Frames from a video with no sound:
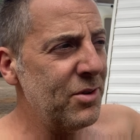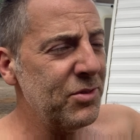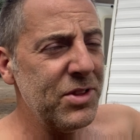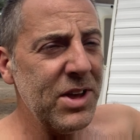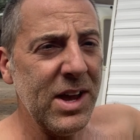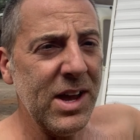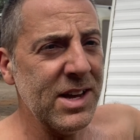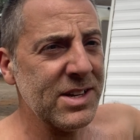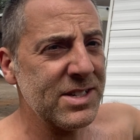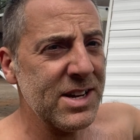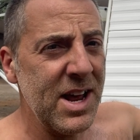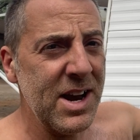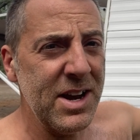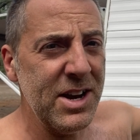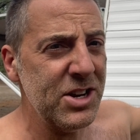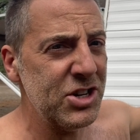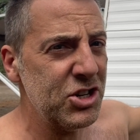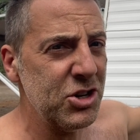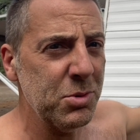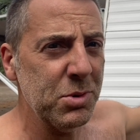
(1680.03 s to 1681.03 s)
think, it's not an
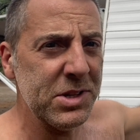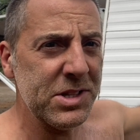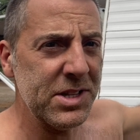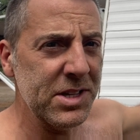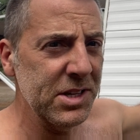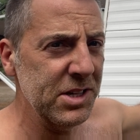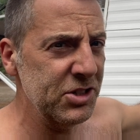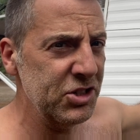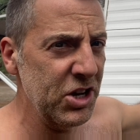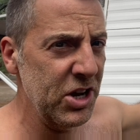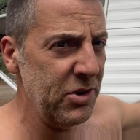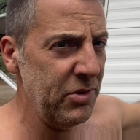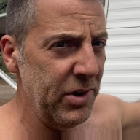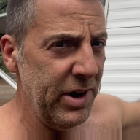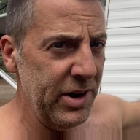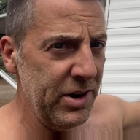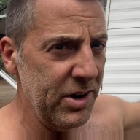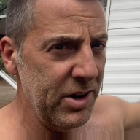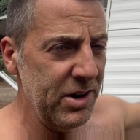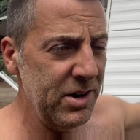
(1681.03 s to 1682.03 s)
issue with the
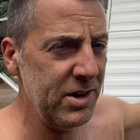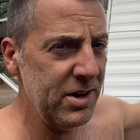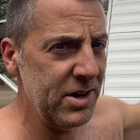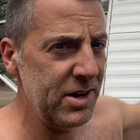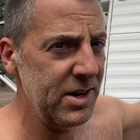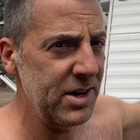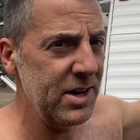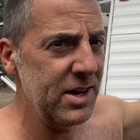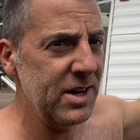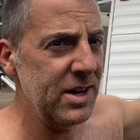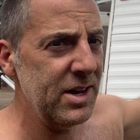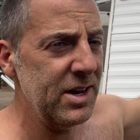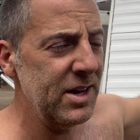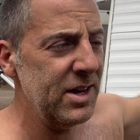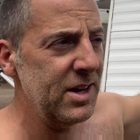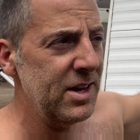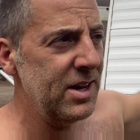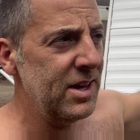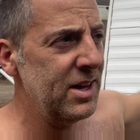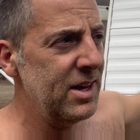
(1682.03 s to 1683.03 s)
generator.
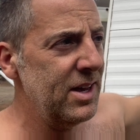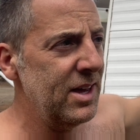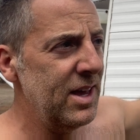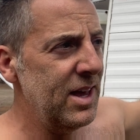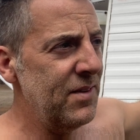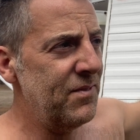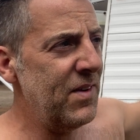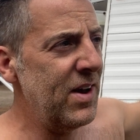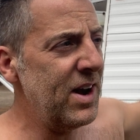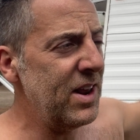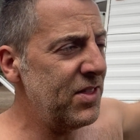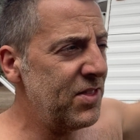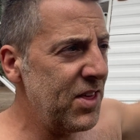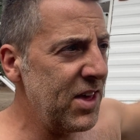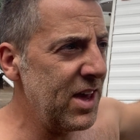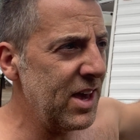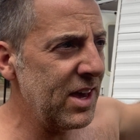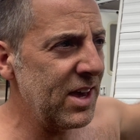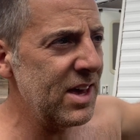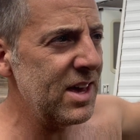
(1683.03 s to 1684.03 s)
If
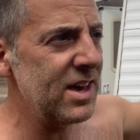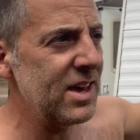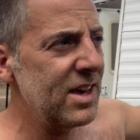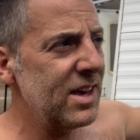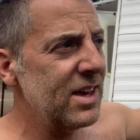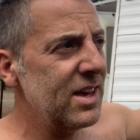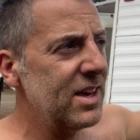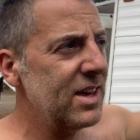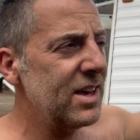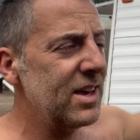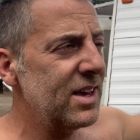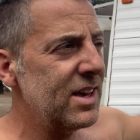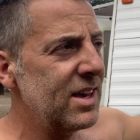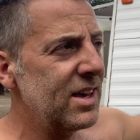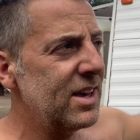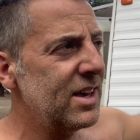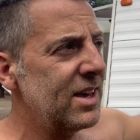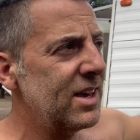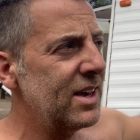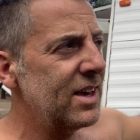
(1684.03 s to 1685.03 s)
anything,
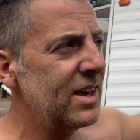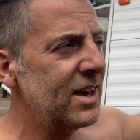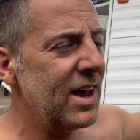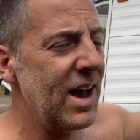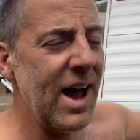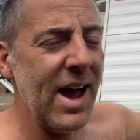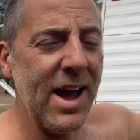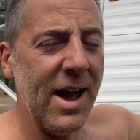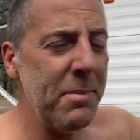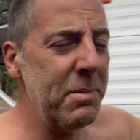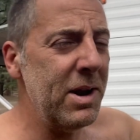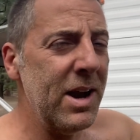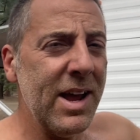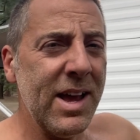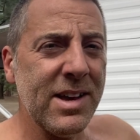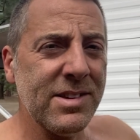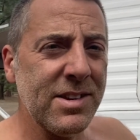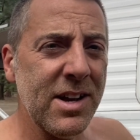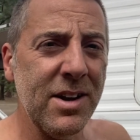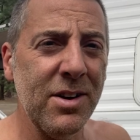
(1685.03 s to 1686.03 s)
I mean, I
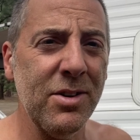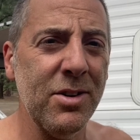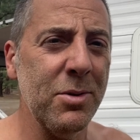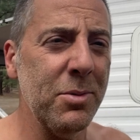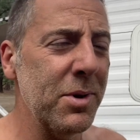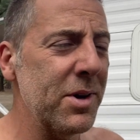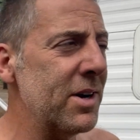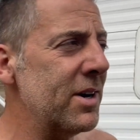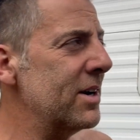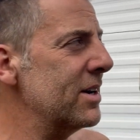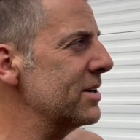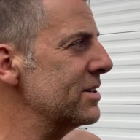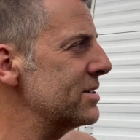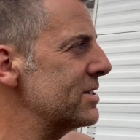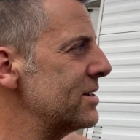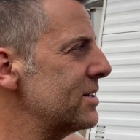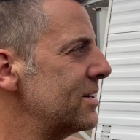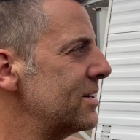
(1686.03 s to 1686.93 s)
guess I don't know what it is.